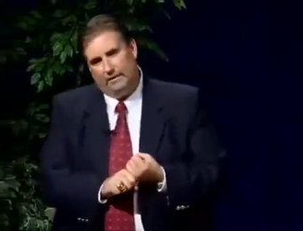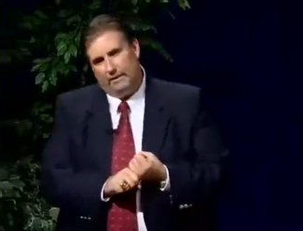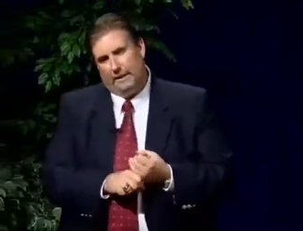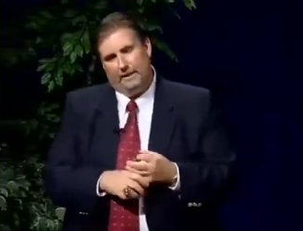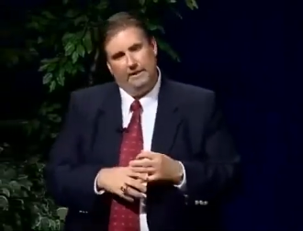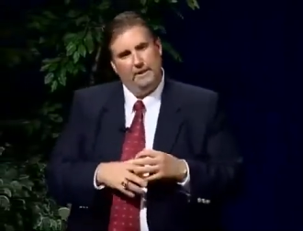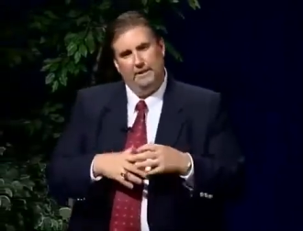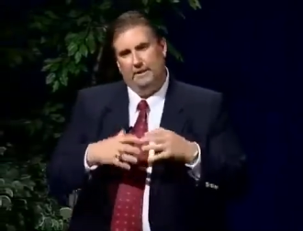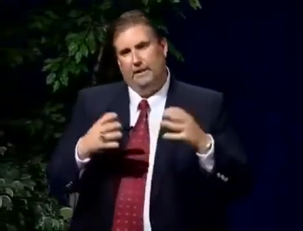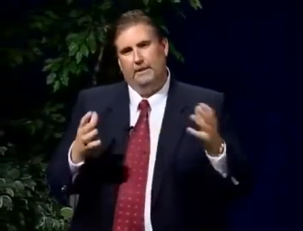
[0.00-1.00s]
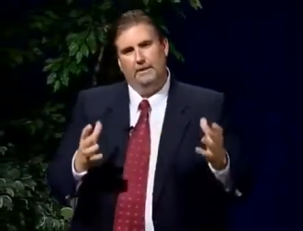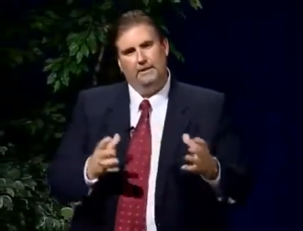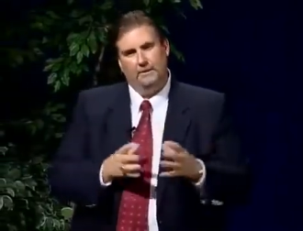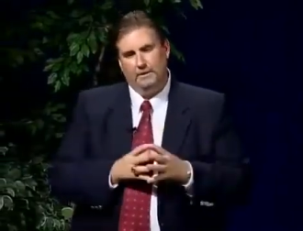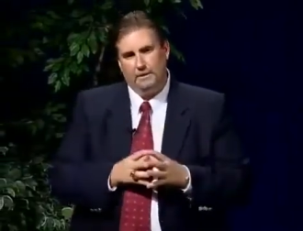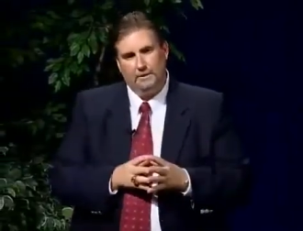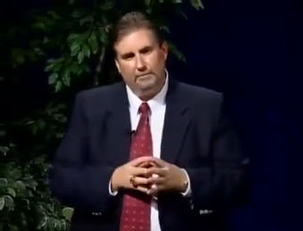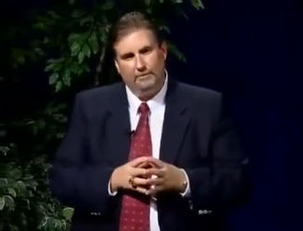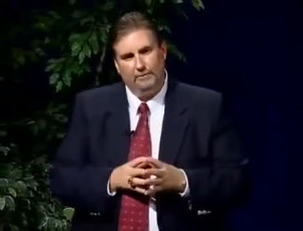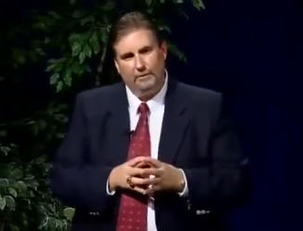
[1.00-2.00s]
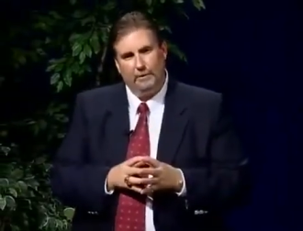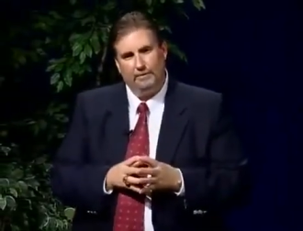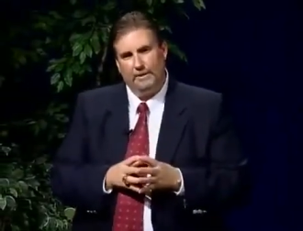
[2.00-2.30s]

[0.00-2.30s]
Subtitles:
we need to teach you knowledge so that you can perform.